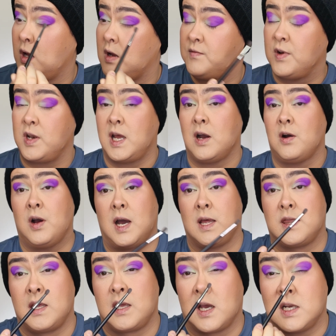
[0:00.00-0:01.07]
for now, I
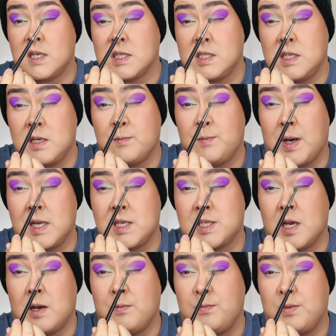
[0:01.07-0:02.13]
think I just need to
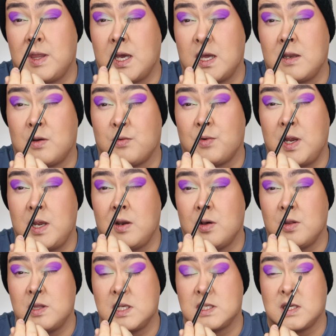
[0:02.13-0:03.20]
punch up that green
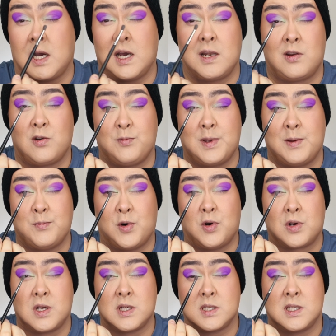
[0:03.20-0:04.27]
on this eye a little bit more,
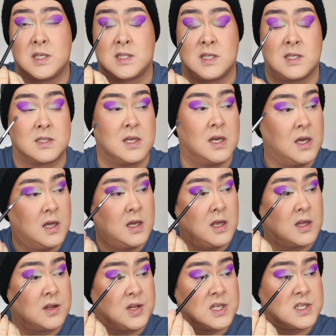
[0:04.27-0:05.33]
because
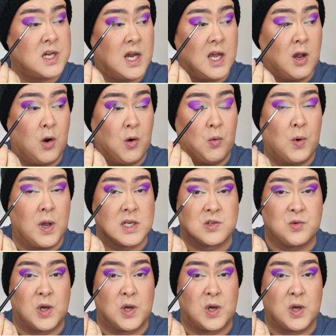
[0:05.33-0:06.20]
this eye always